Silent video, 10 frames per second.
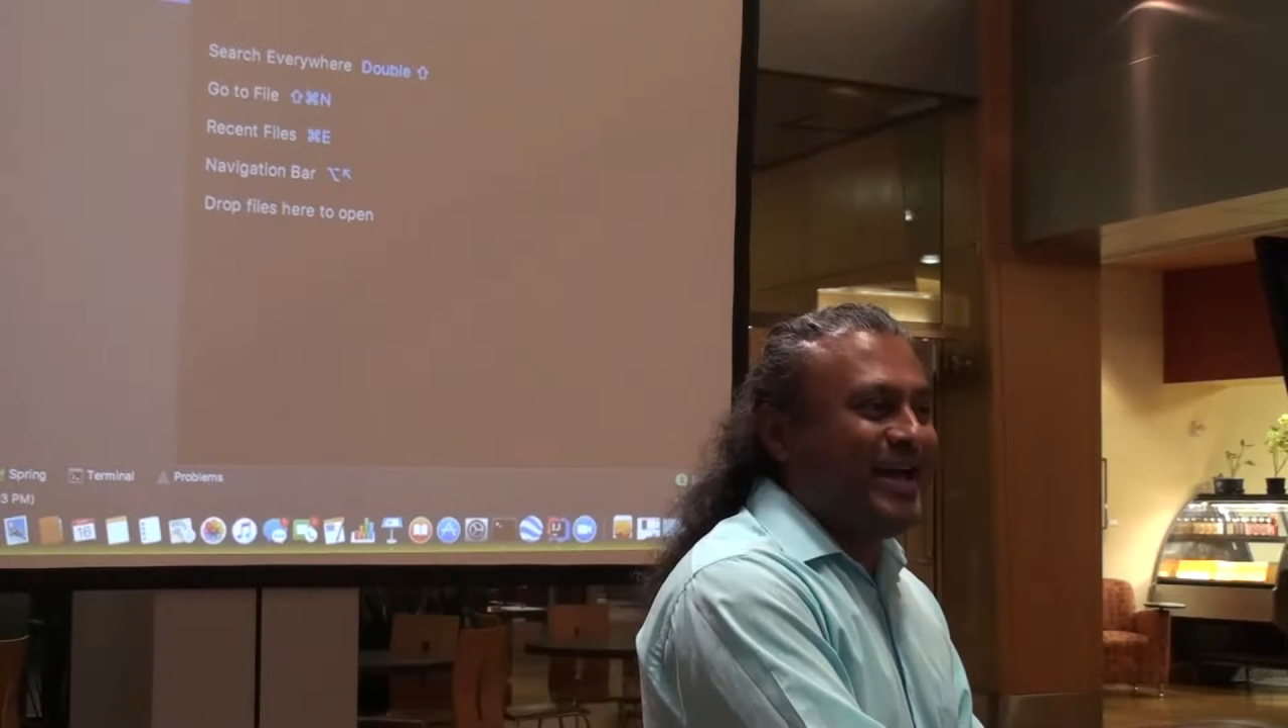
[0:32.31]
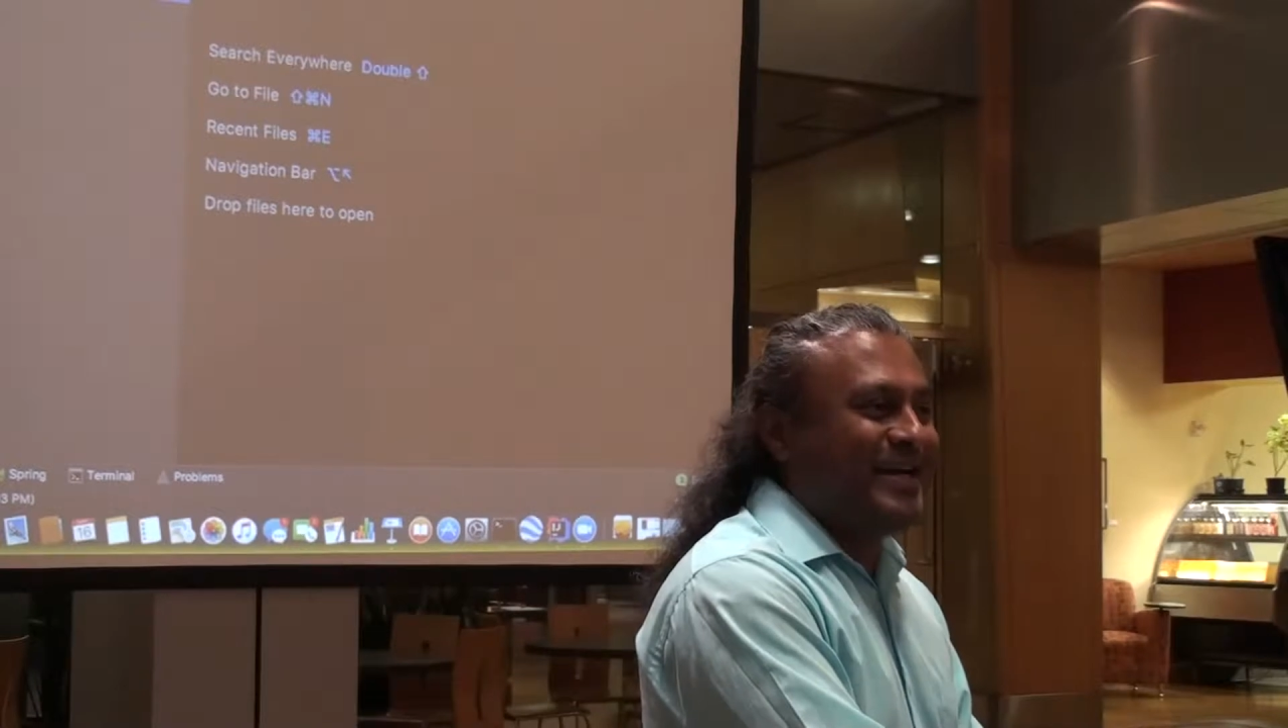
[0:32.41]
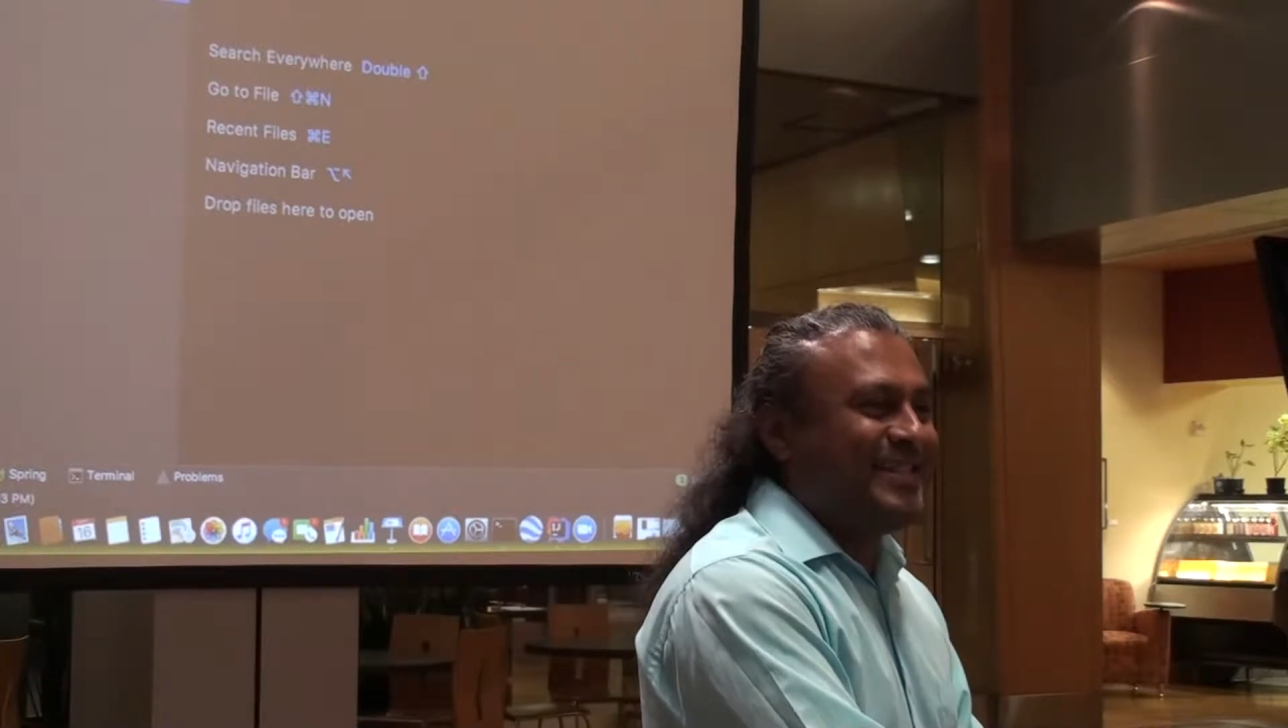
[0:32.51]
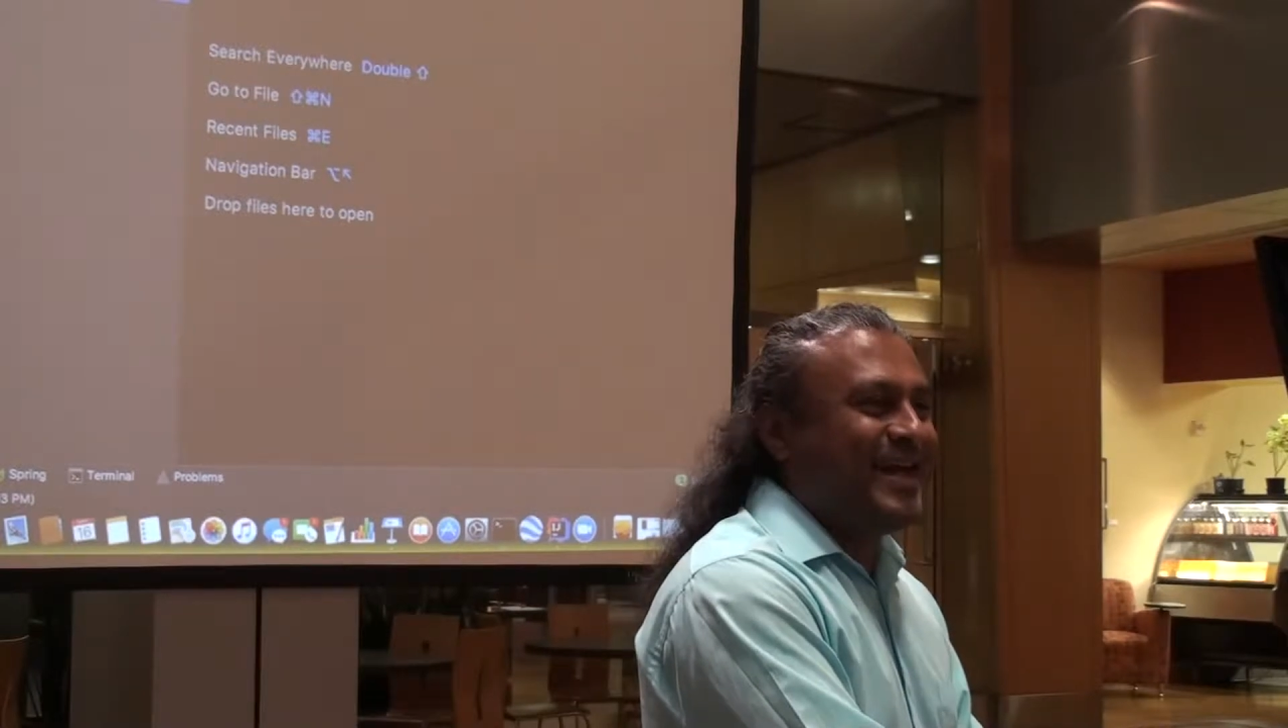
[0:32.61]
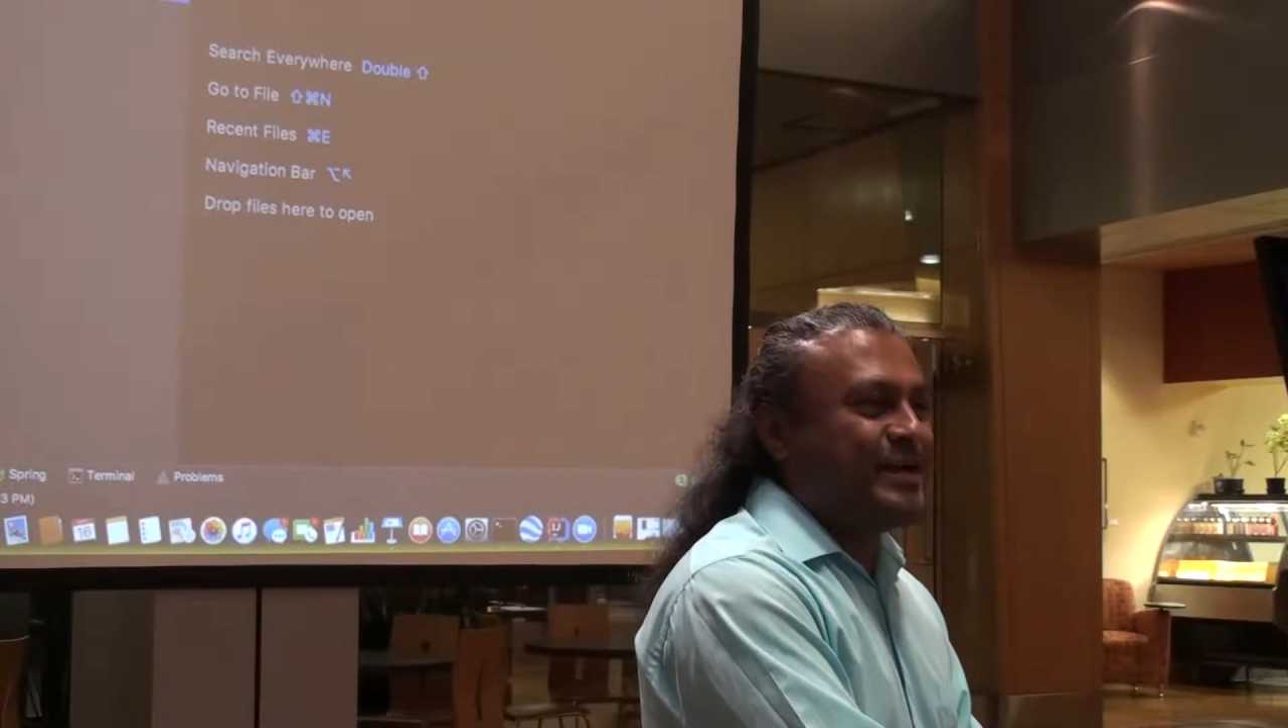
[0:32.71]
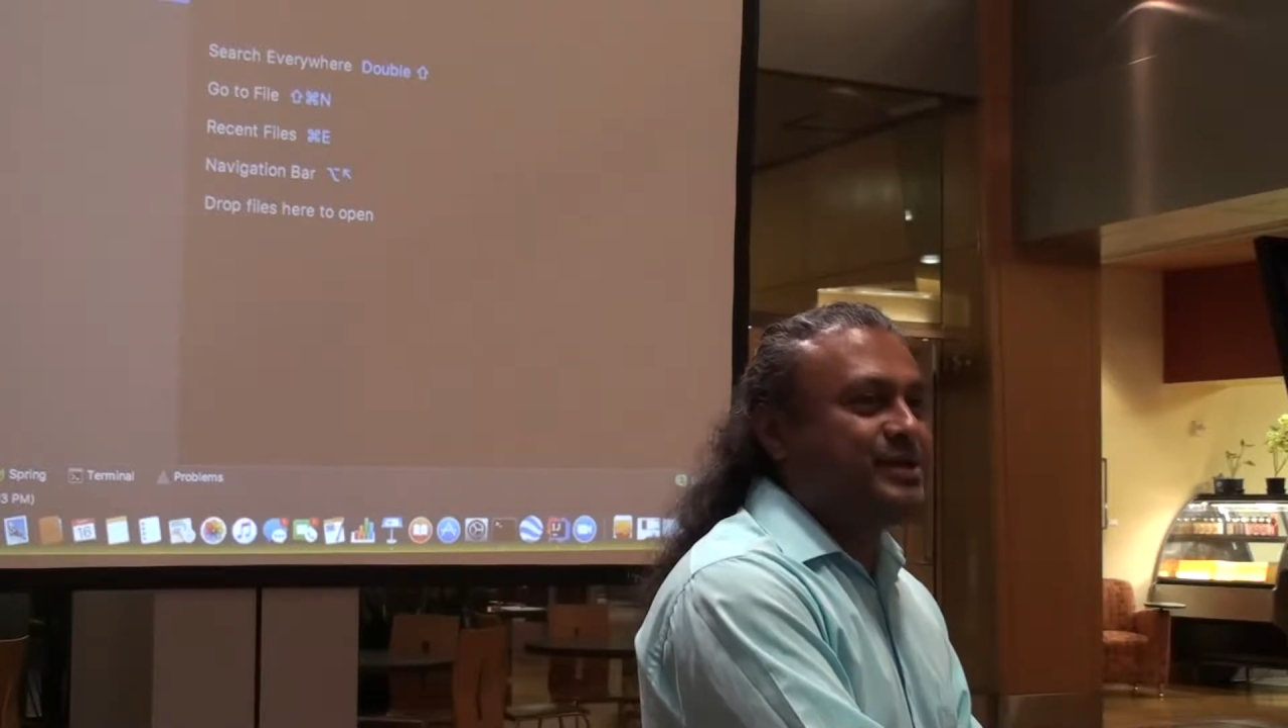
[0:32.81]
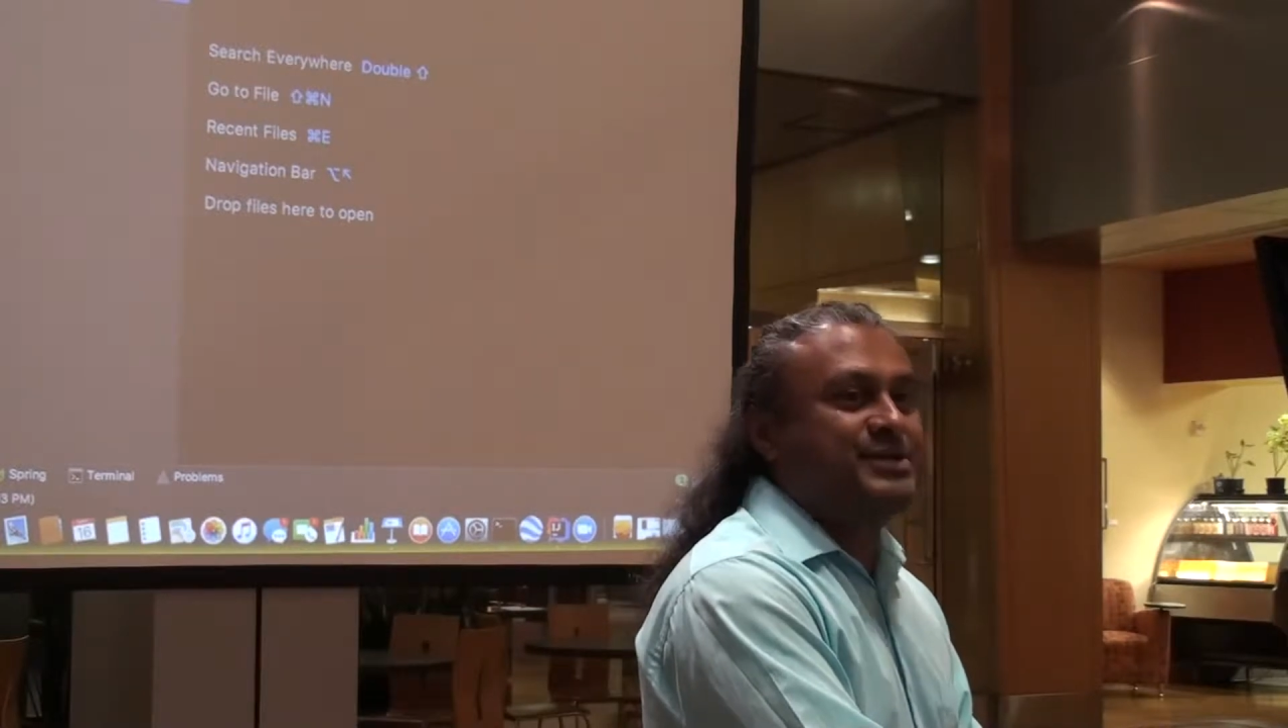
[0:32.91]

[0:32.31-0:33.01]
and that is